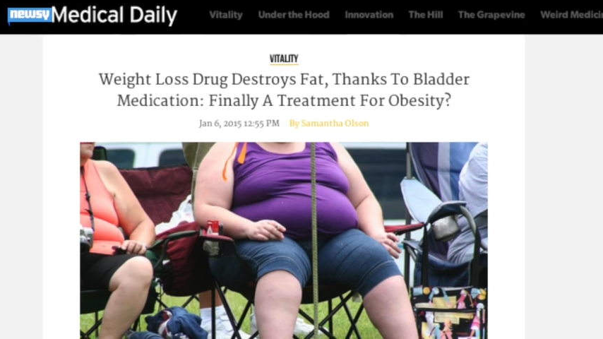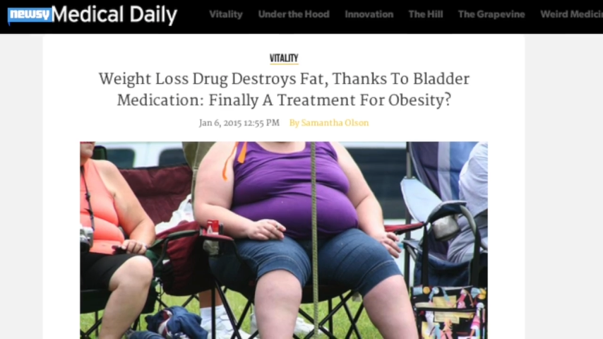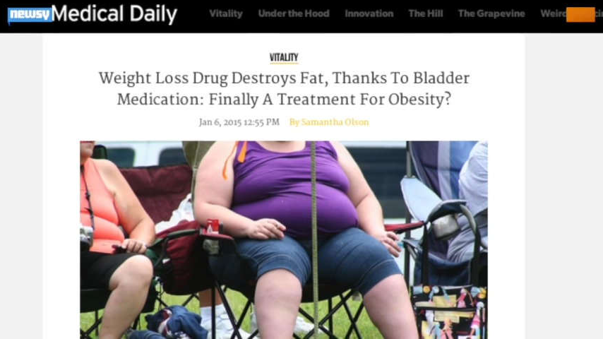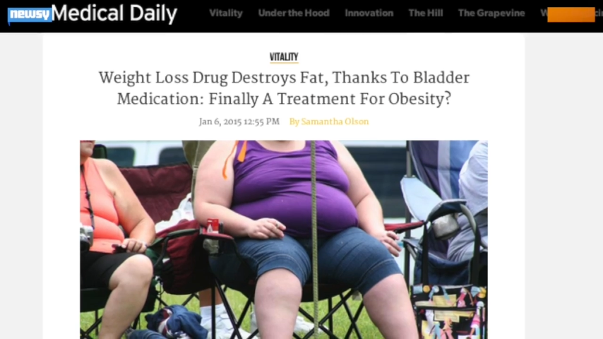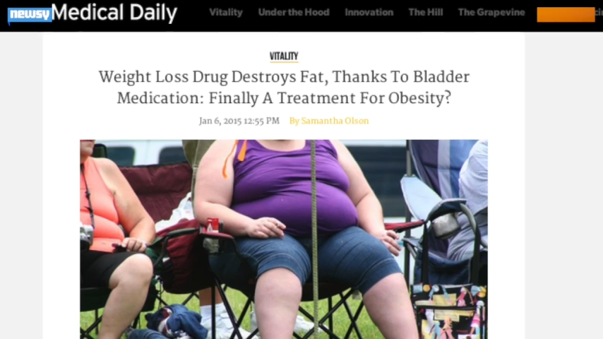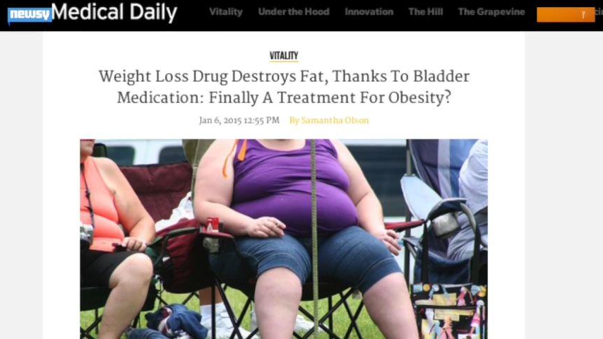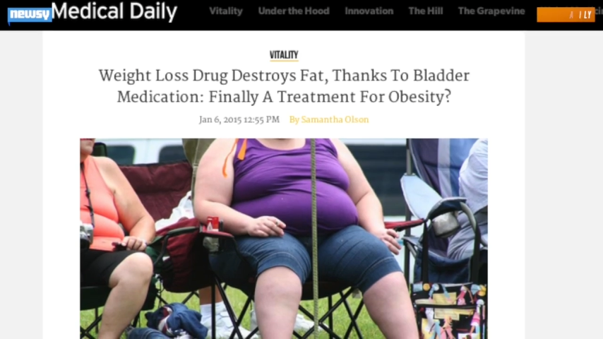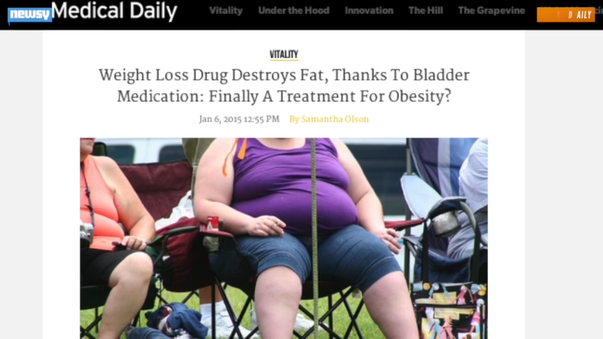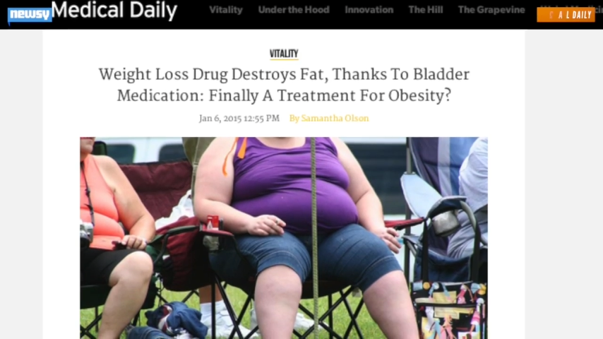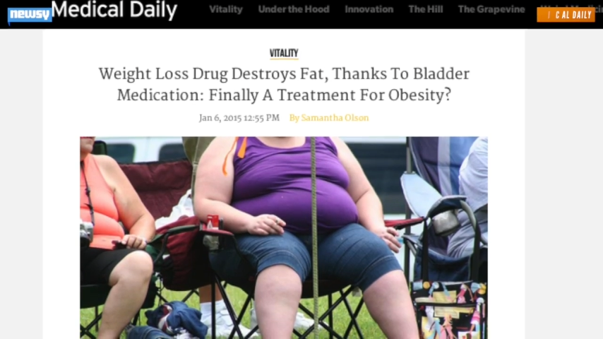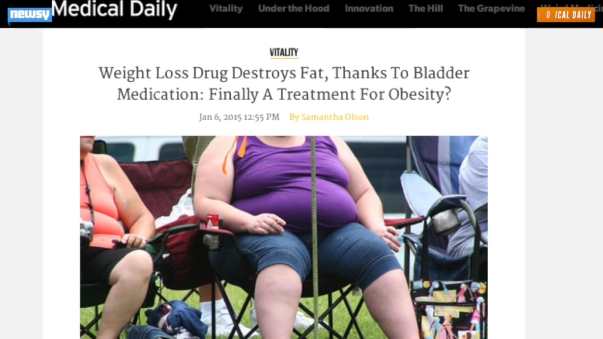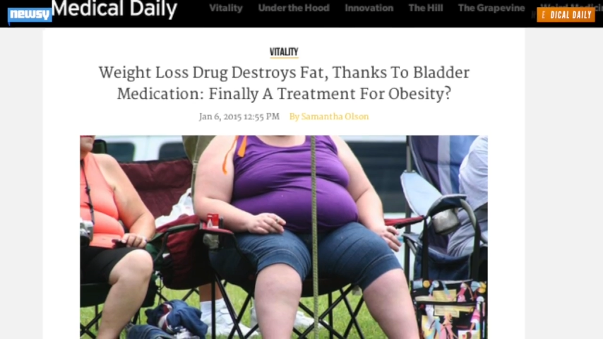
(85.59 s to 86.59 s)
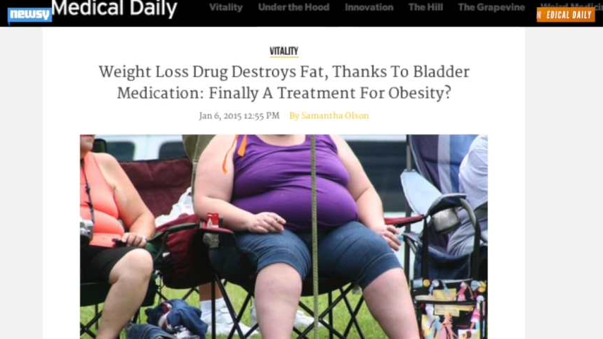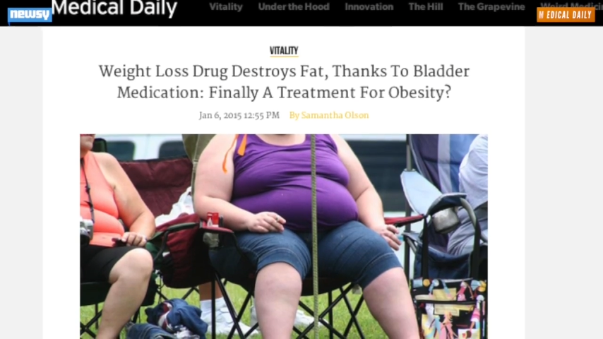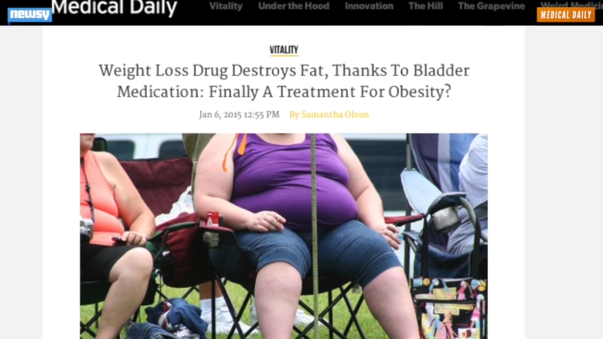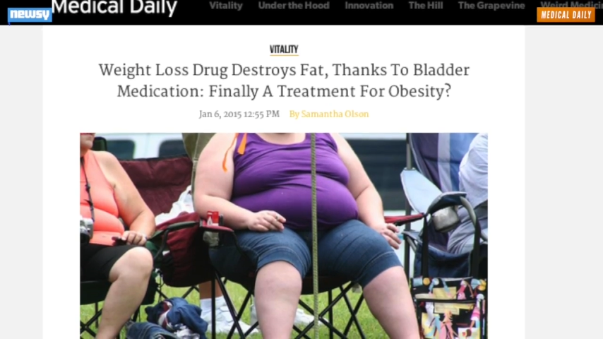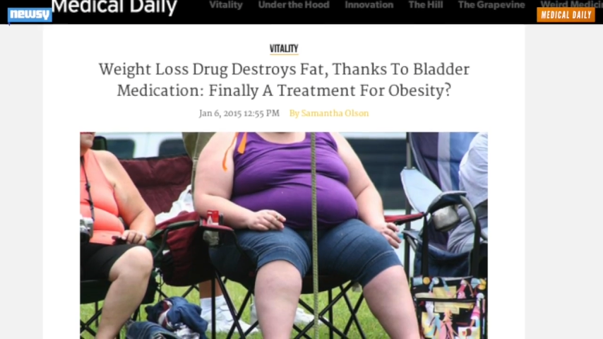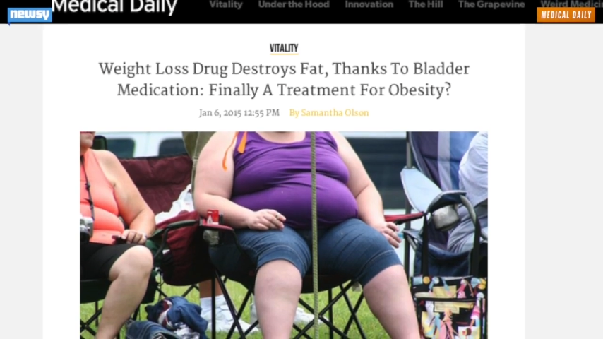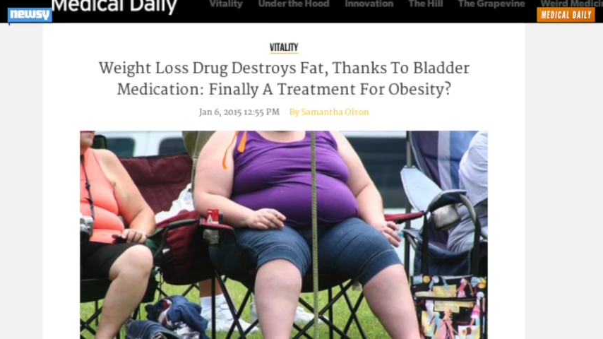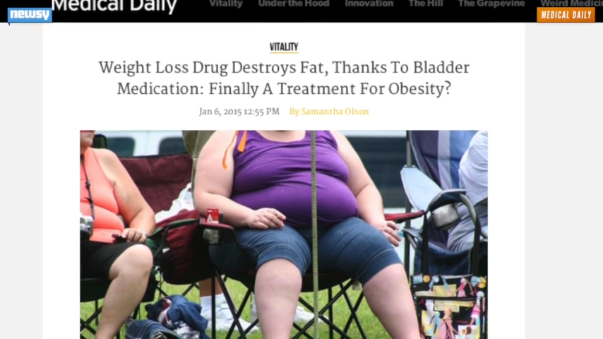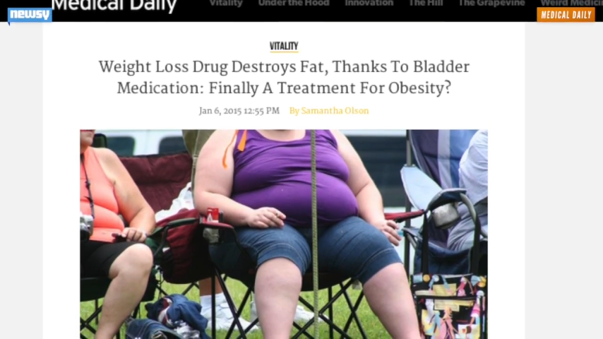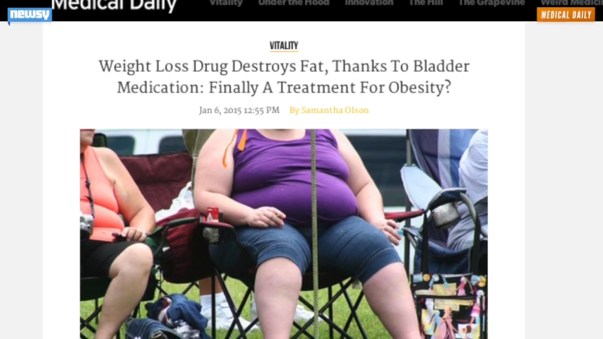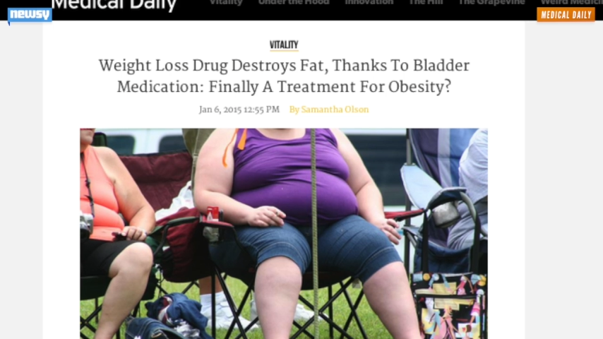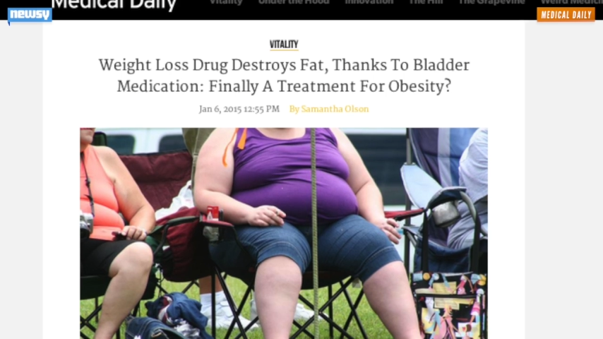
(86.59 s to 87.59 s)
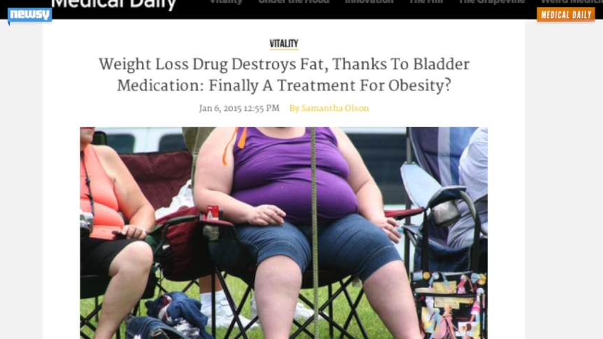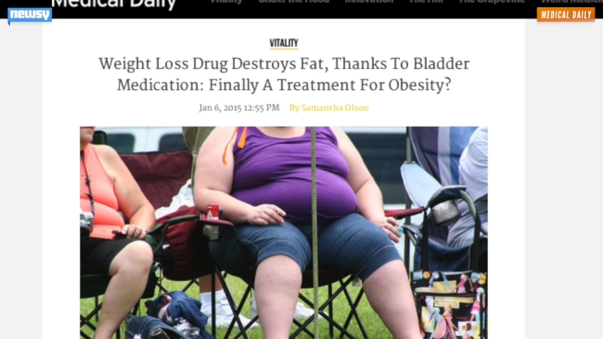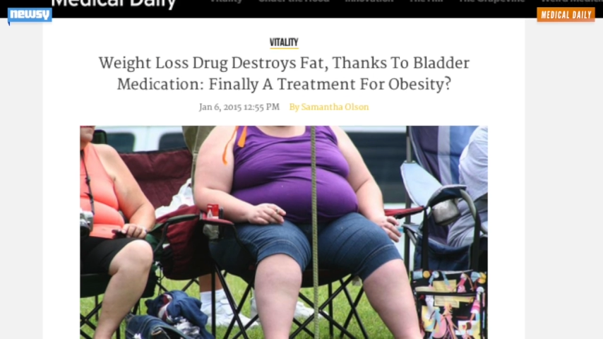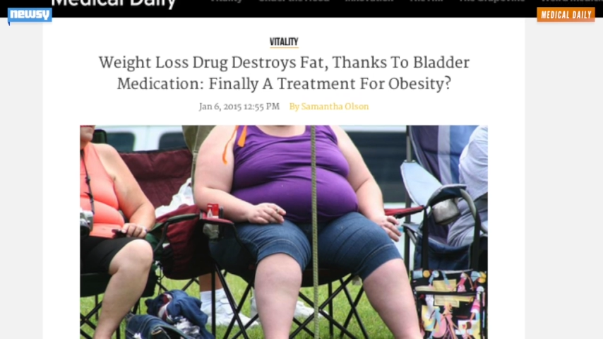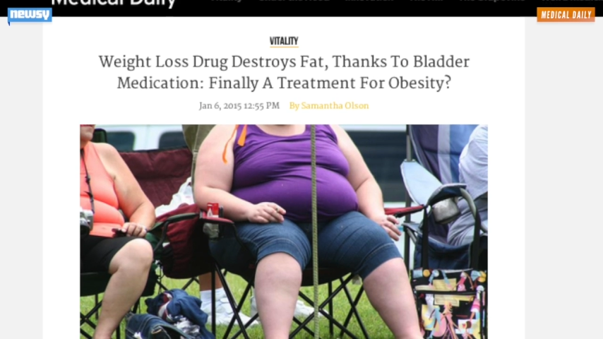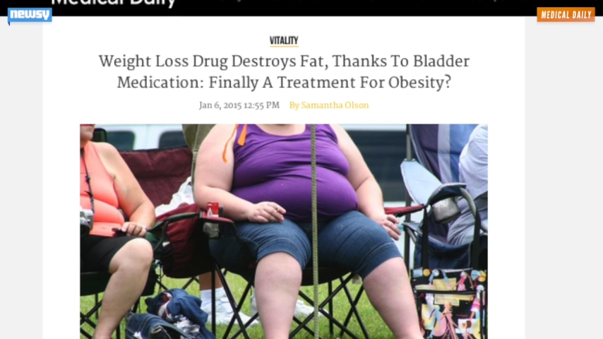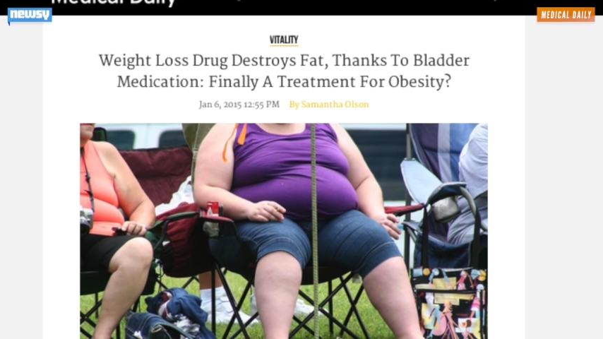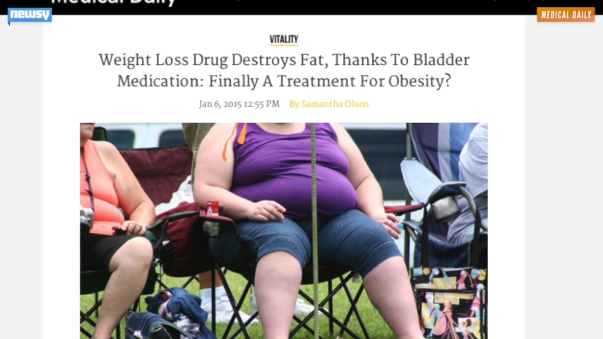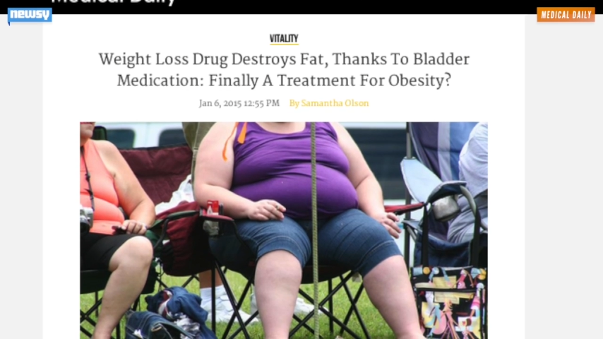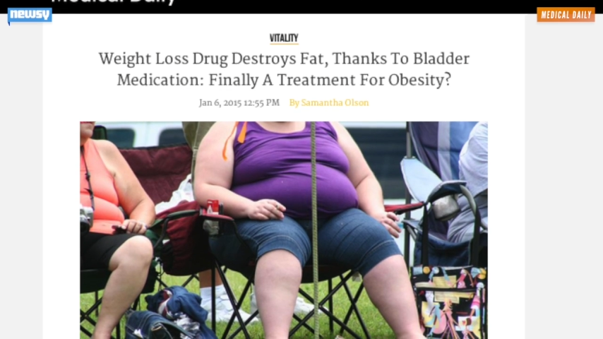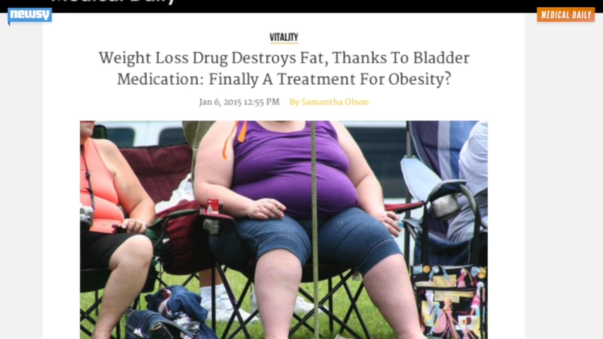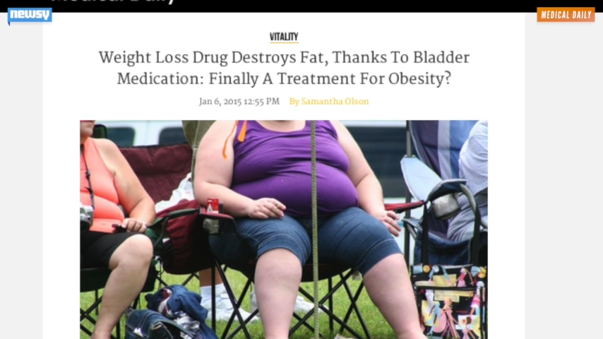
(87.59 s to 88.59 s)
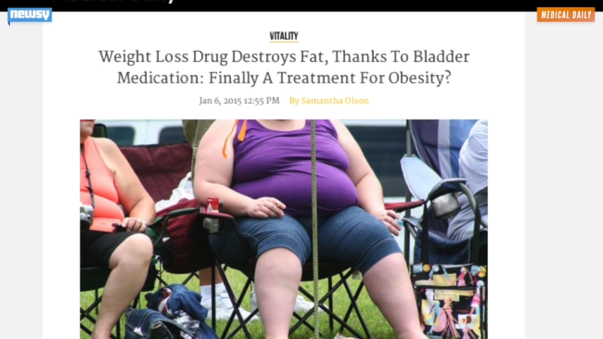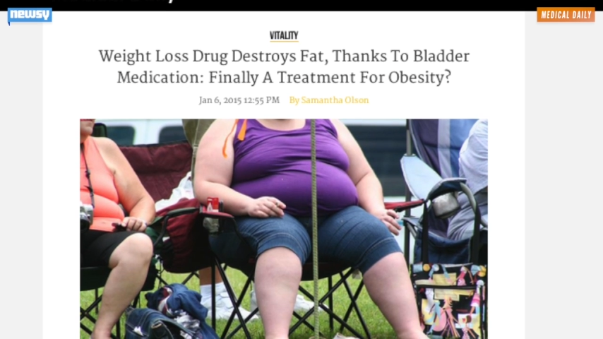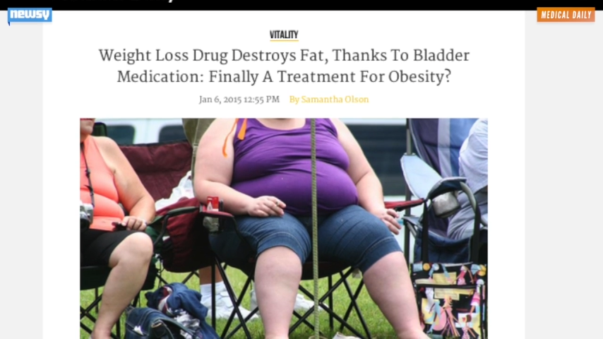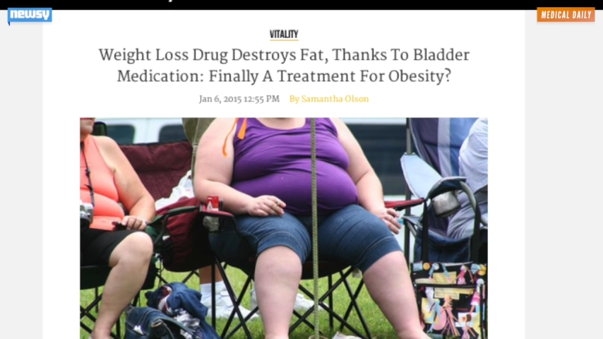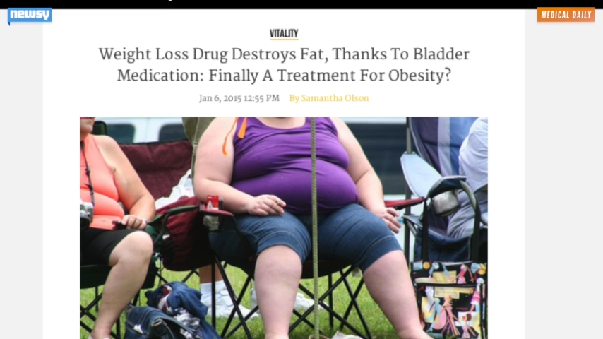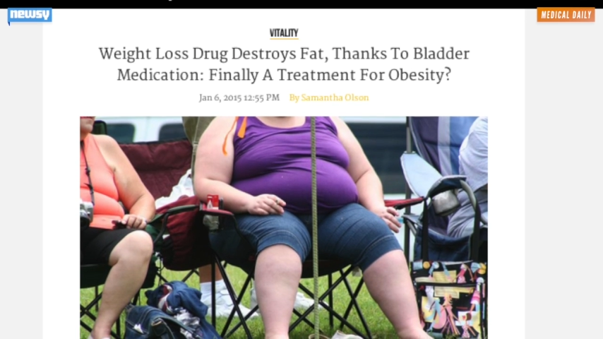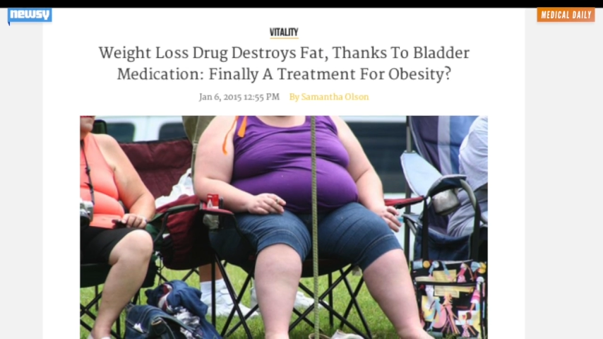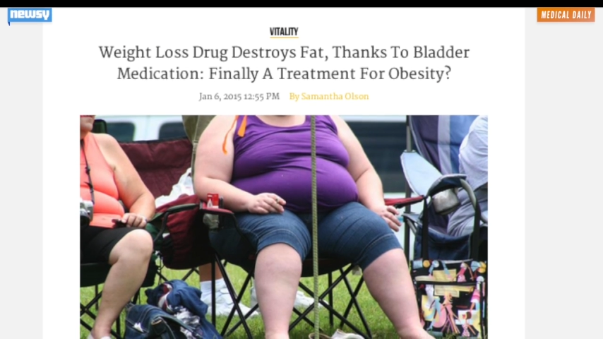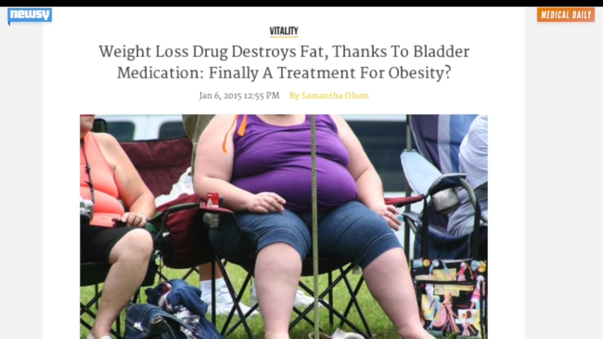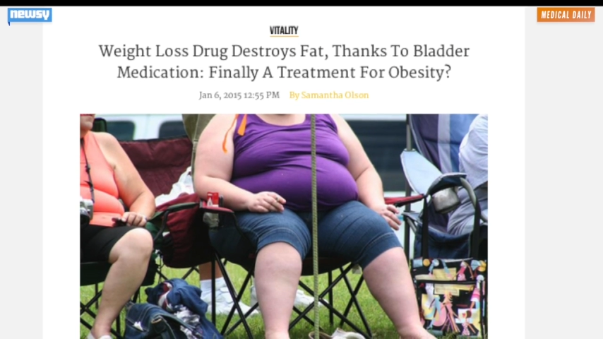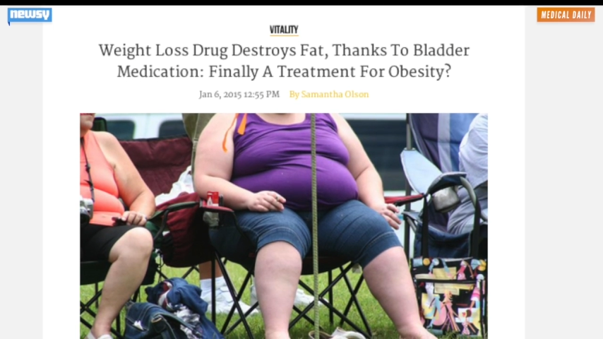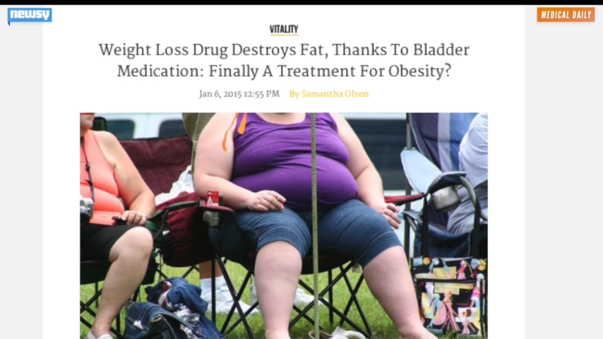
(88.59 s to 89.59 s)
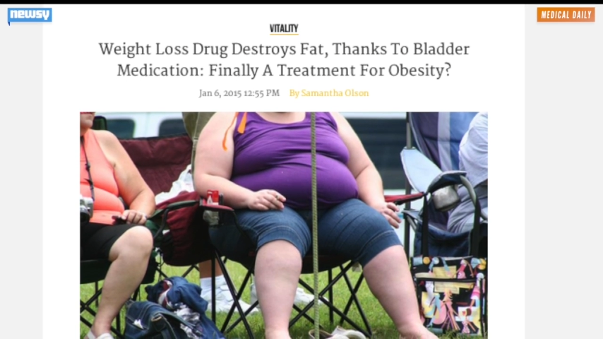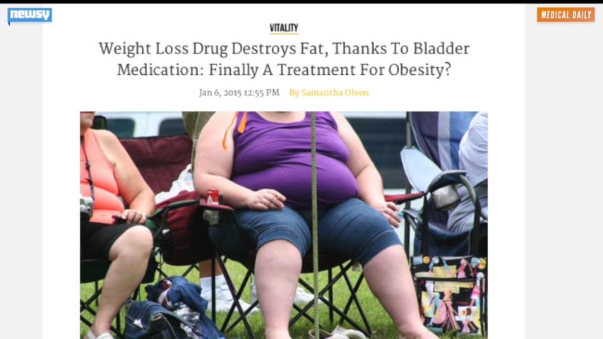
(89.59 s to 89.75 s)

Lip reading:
Nobody's mouth can be seen.